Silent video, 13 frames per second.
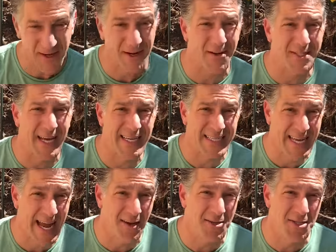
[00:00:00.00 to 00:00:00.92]
that it also has
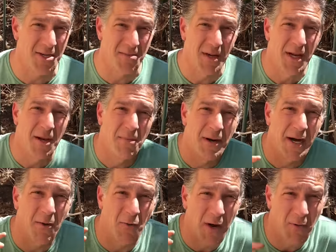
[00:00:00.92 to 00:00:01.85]
calcium,
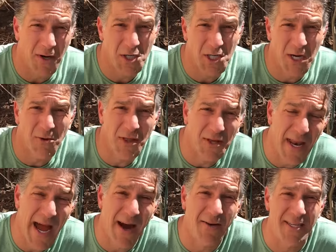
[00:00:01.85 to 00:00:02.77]
but what I want to share with you
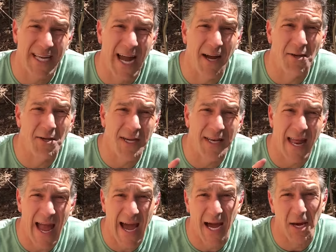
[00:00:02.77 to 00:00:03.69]
now is how you can
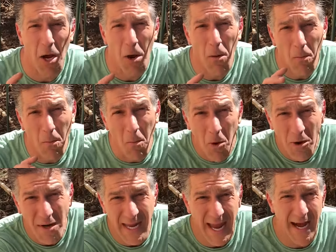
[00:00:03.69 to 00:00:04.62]
add
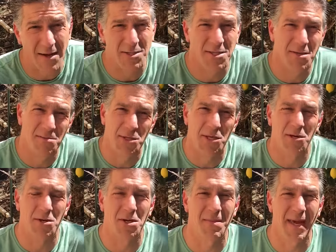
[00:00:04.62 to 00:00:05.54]
more calcium to
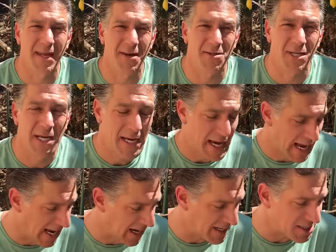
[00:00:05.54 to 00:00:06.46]
your tomatoes,
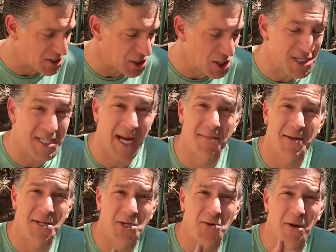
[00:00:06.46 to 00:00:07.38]
and it's a good time
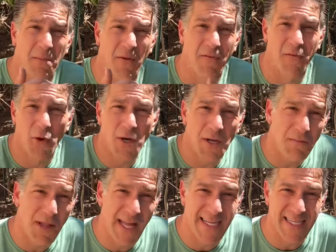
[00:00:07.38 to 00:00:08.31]
to do it before you
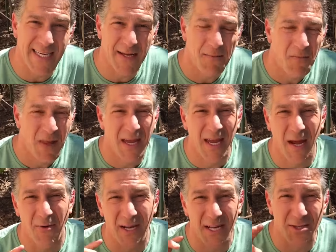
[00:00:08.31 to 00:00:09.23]
plant it,
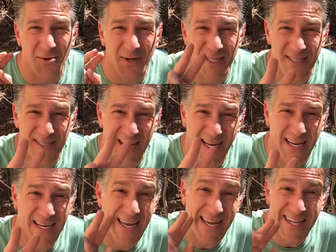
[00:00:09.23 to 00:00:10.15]
and we're going to do it a
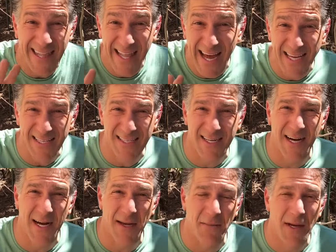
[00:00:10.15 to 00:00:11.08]
second and last
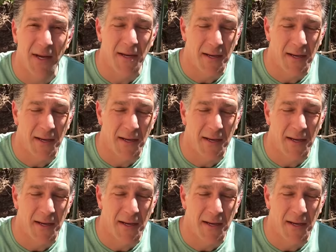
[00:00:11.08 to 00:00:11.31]
time